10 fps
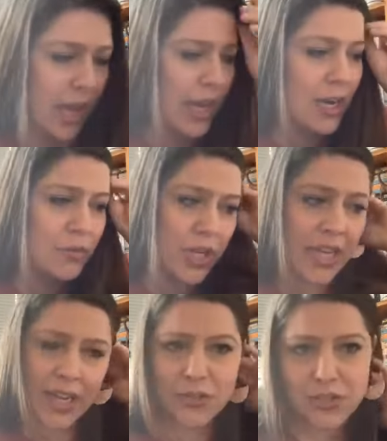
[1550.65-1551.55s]
And I'm trying to
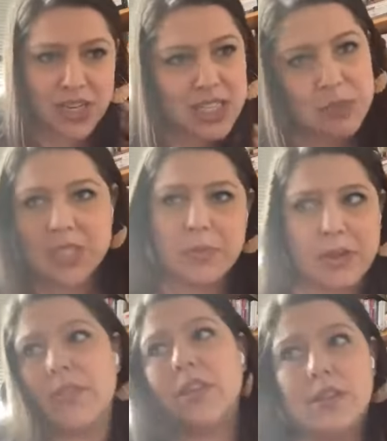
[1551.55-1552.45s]
exercise because
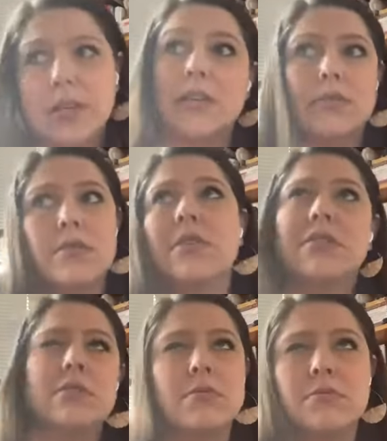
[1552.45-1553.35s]
apparently like
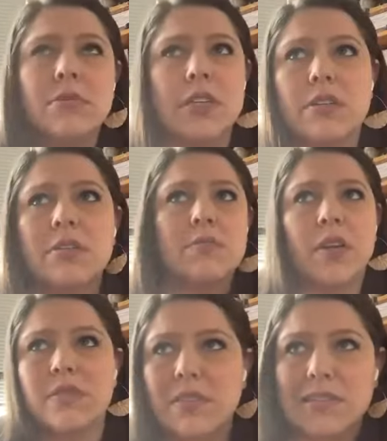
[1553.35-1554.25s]
exercise, weird.
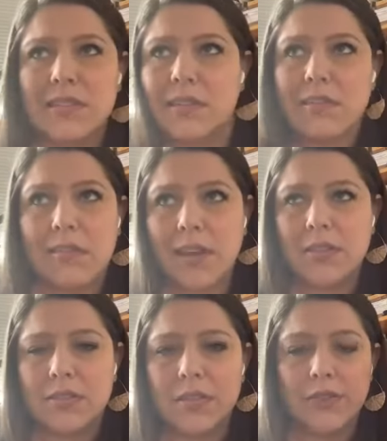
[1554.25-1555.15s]
Apparently that's like a thing
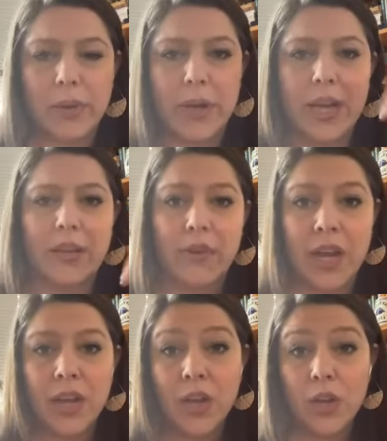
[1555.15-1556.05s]
that's good for your body, right?
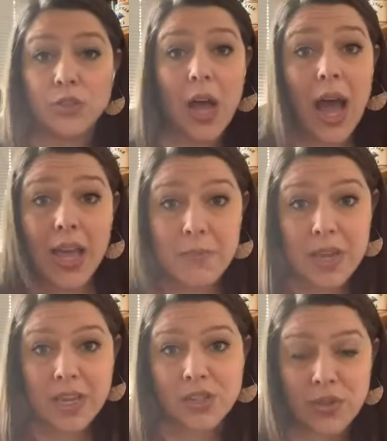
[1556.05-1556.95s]
So I am
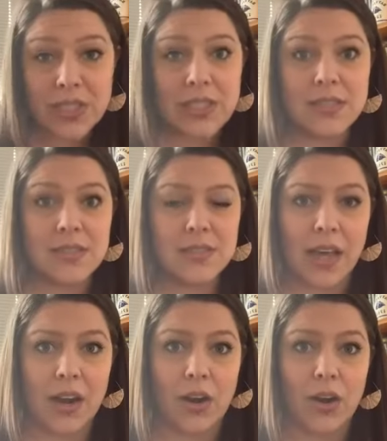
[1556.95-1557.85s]
making choices
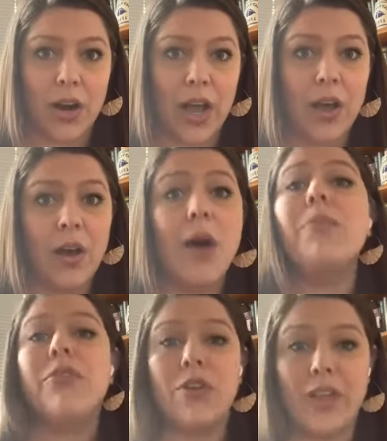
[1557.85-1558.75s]
that are
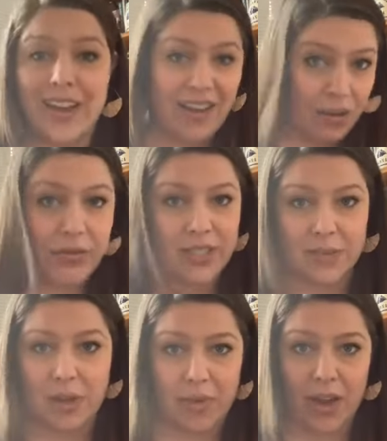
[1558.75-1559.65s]
helpful and healthy to
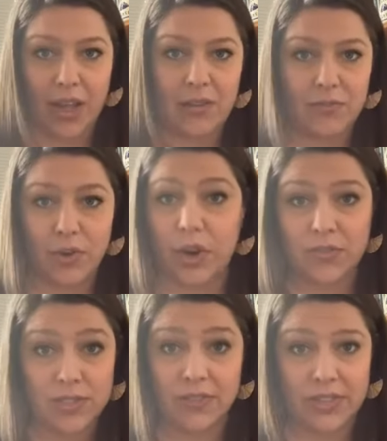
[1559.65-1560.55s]
my body,
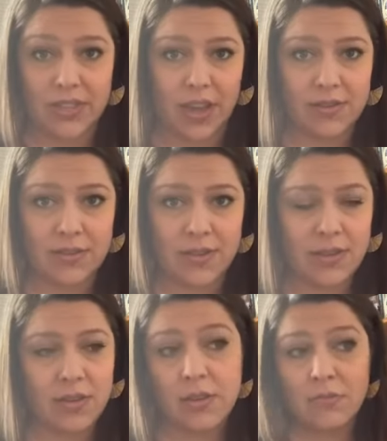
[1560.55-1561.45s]
regardless of its size.
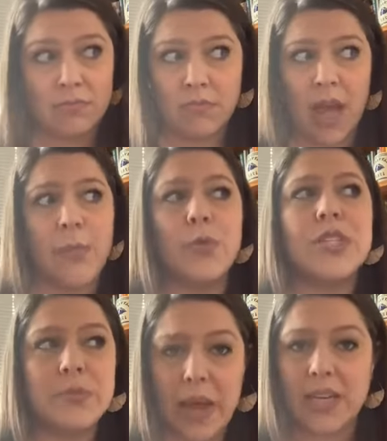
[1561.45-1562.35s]
I'm
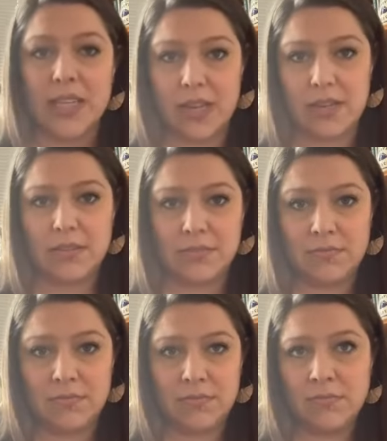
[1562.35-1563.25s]
respecting it.
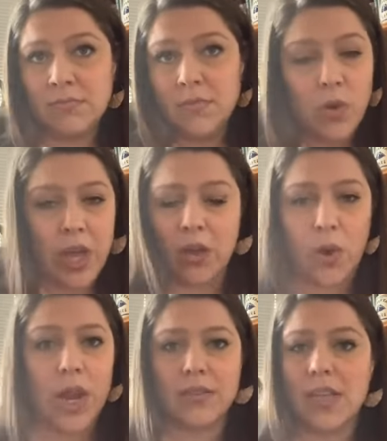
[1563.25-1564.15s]
Okay, great.